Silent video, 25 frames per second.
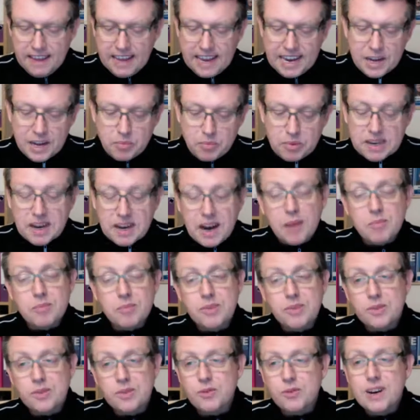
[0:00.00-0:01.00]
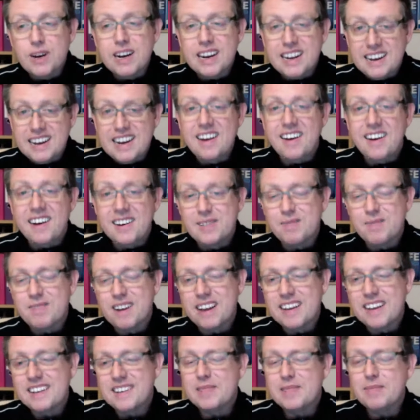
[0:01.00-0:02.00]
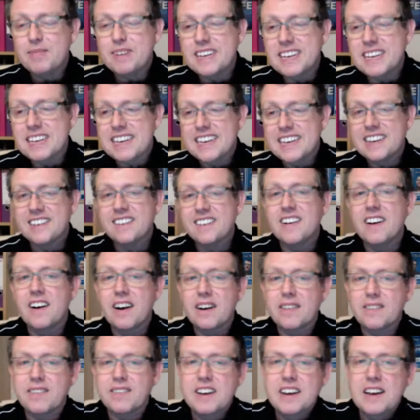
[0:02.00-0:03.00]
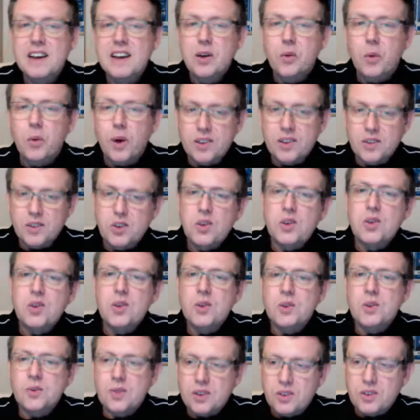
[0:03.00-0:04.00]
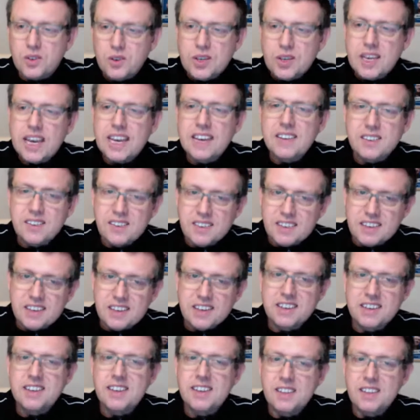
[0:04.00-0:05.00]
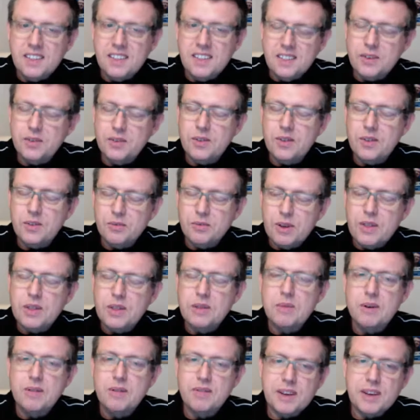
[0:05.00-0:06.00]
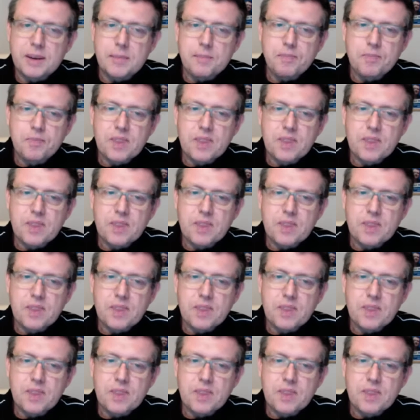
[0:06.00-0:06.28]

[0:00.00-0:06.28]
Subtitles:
And it becomes a really nice place to be in your life once you get into the rhythm of it.